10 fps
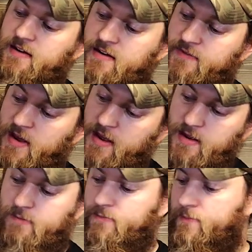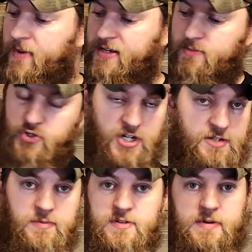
And if I make some adjustments,